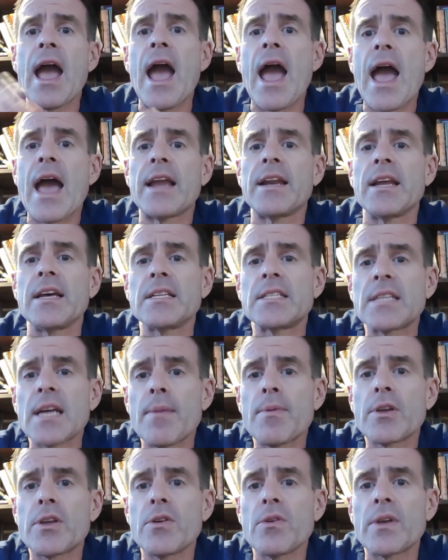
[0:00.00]
And
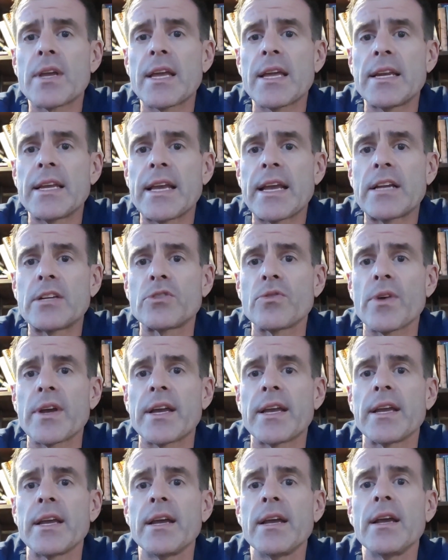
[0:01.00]
subacute kidney
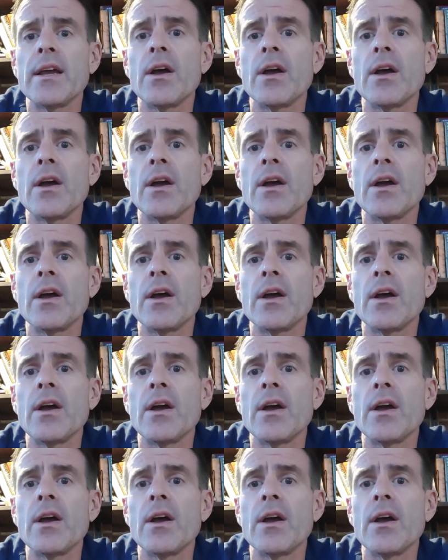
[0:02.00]
injury,